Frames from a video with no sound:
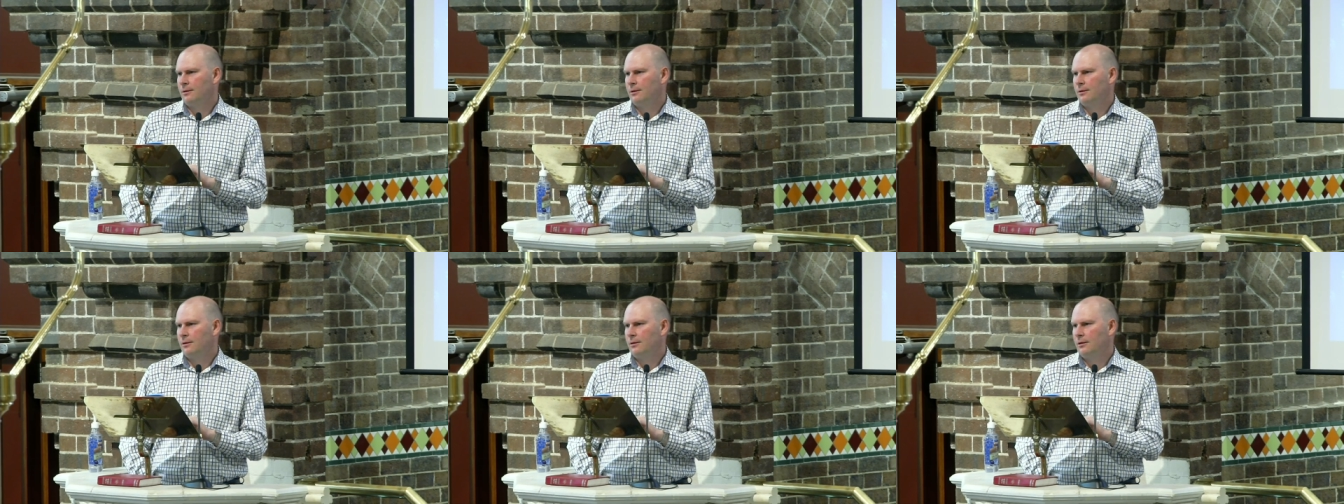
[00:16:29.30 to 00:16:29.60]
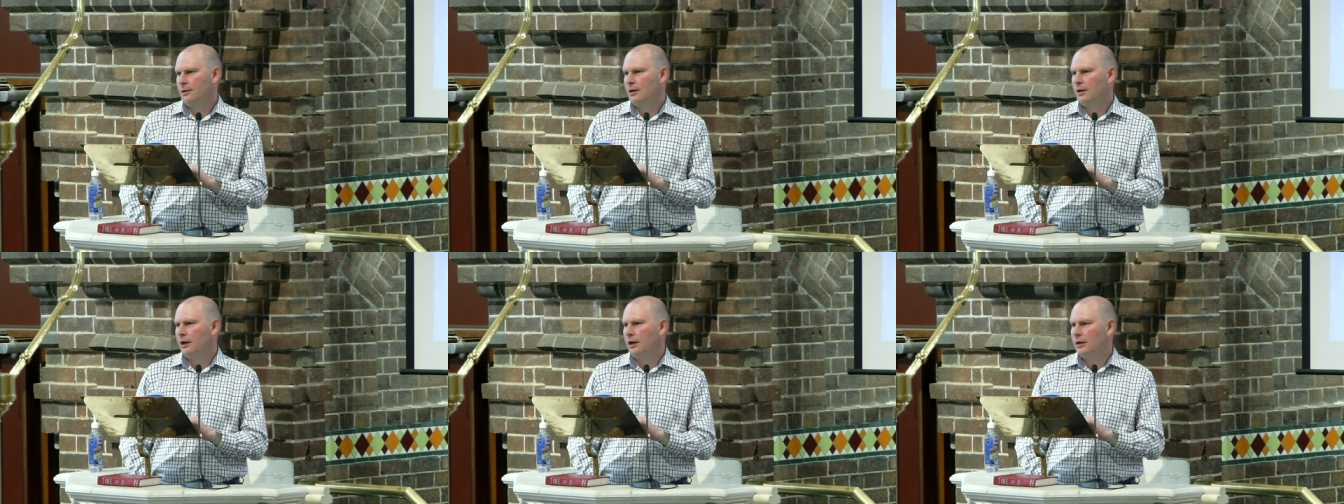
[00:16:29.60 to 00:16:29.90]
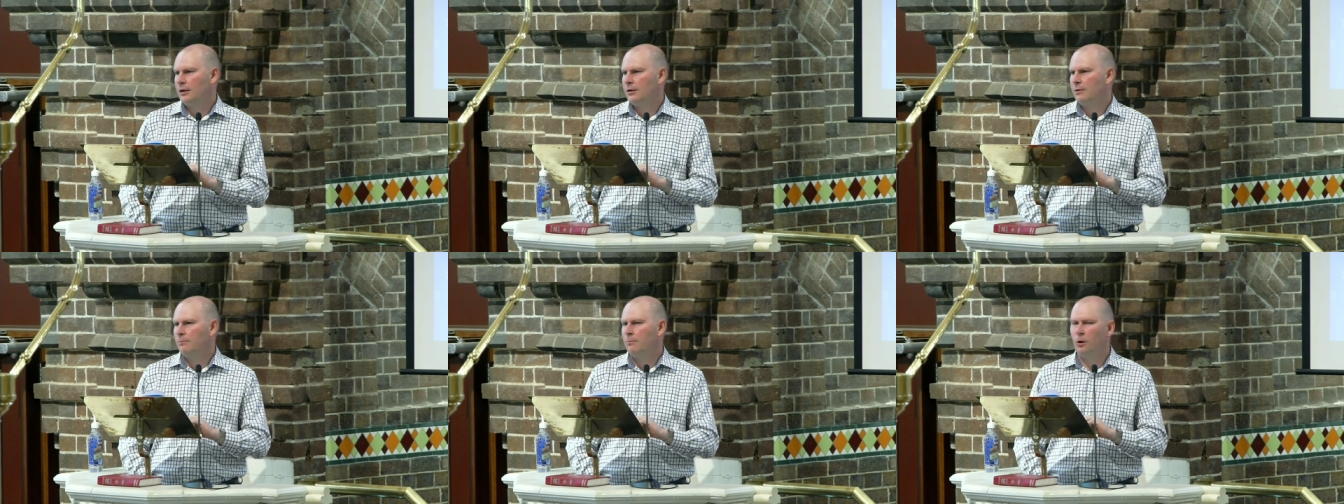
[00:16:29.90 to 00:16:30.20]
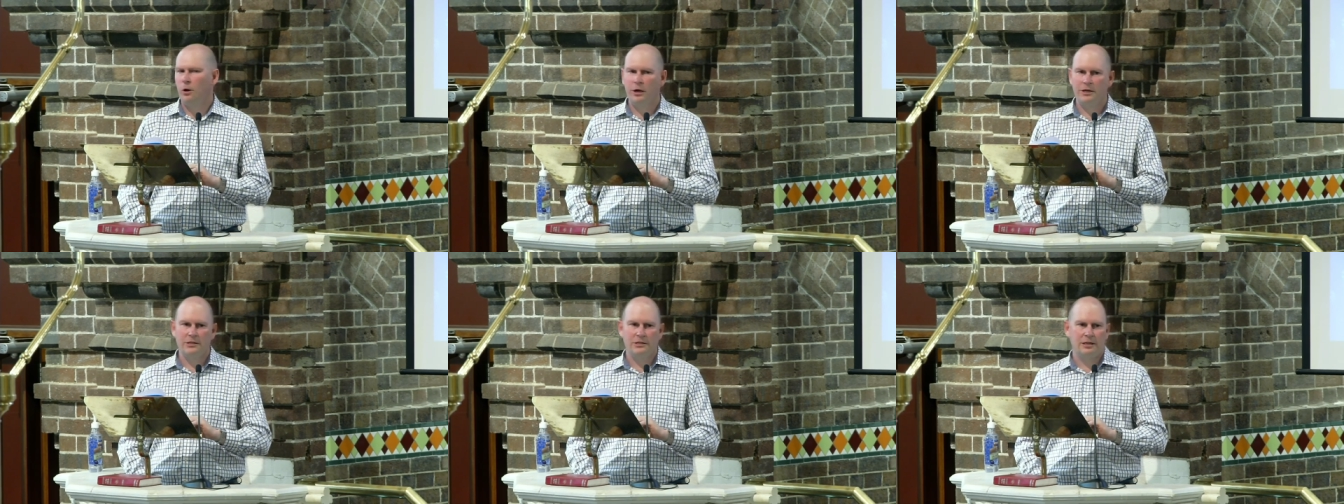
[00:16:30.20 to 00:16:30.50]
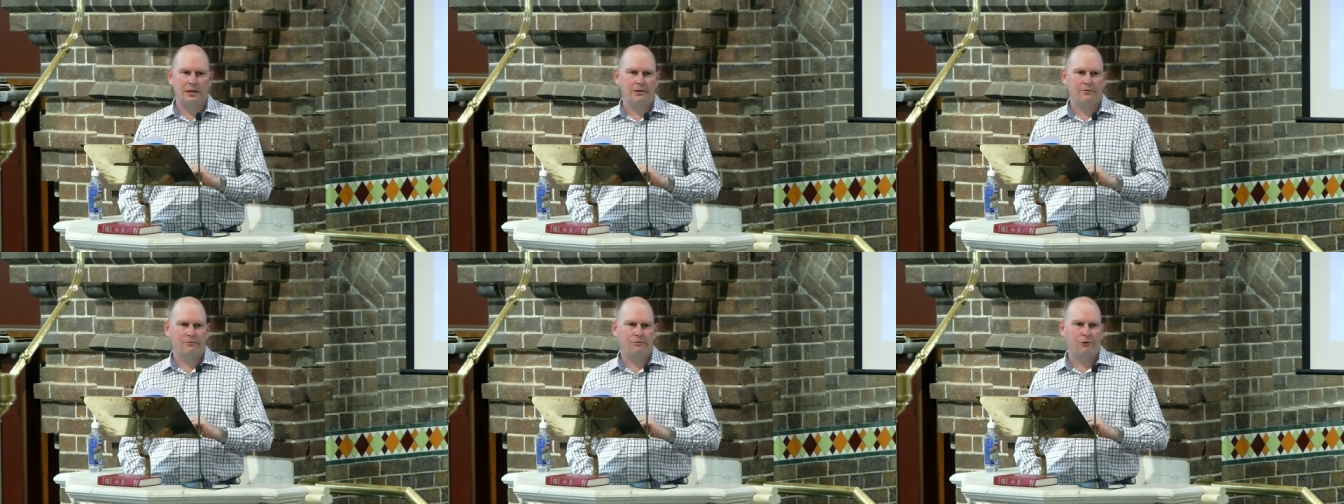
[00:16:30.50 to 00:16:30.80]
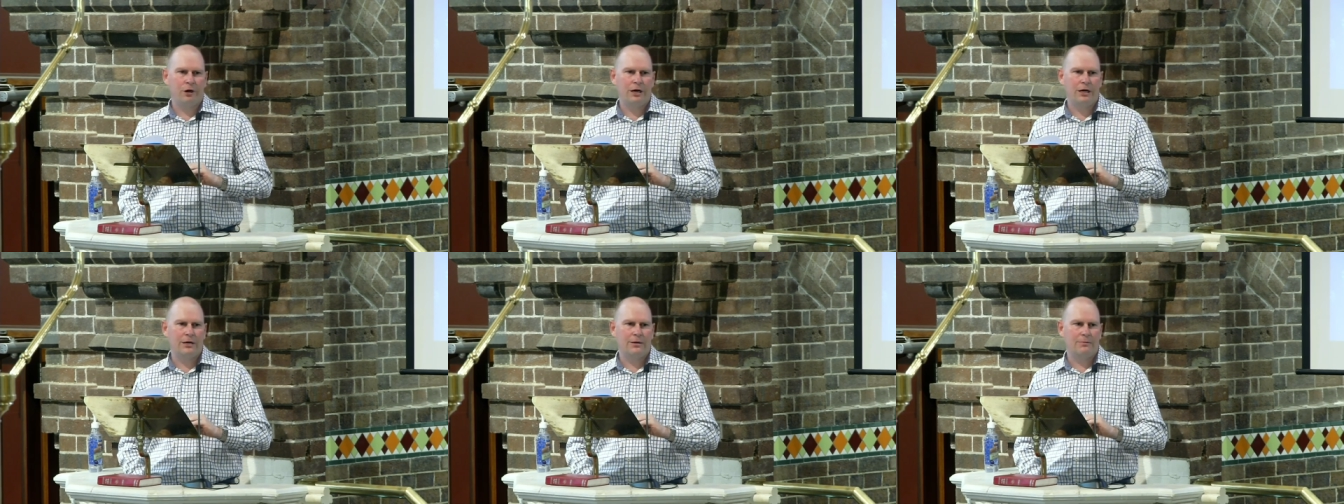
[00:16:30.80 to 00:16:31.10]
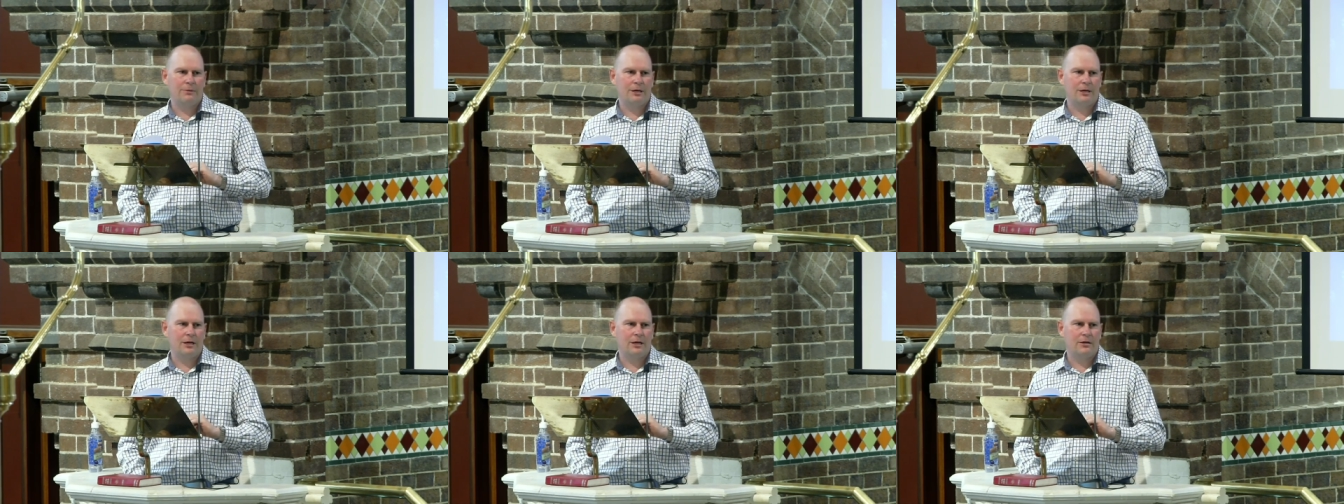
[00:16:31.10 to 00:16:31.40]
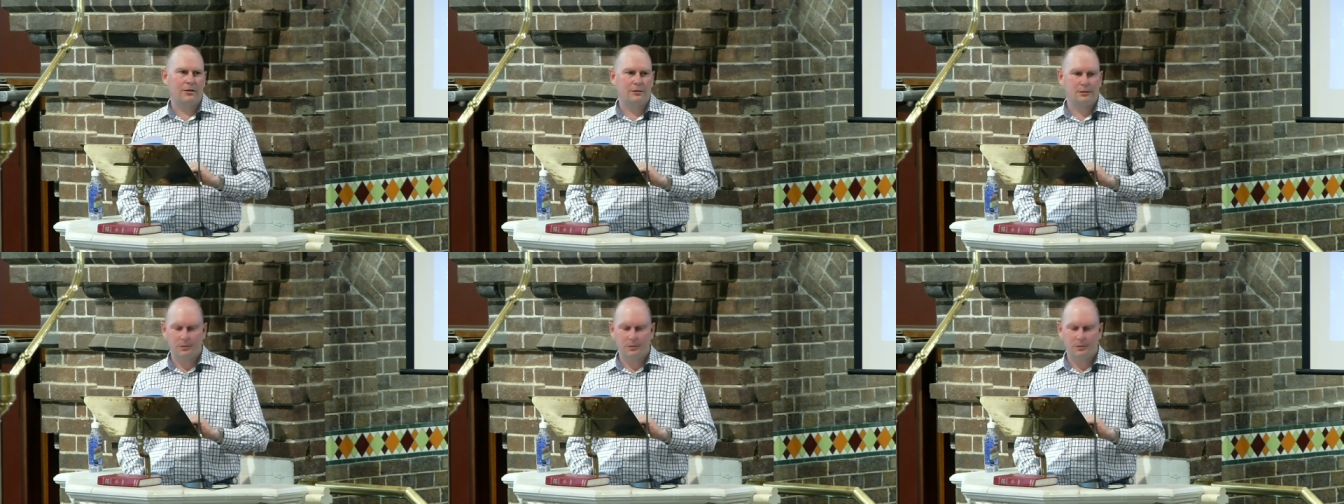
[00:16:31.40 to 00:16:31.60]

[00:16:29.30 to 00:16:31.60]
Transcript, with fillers: It undermines their freedom, it, it